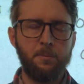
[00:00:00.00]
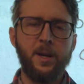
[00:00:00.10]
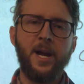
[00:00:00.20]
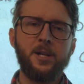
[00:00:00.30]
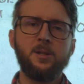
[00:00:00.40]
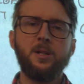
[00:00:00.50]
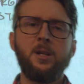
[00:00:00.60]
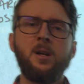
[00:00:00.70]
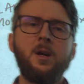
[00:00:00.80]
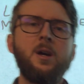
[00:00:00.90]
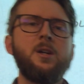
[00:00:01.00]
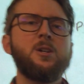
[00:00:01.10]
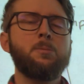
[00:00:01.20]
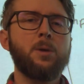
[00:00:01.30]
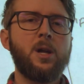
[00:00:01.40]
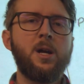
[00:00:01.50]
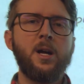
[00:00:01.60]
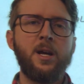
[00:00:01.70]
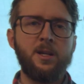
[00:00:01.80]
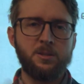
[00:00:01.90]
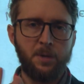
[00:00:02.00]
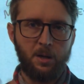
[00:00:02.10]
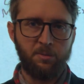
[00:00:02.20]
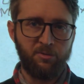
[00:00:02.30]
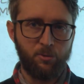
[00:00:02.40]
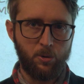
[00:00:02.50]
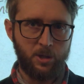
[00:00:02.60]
But actually, your blood is made up of 4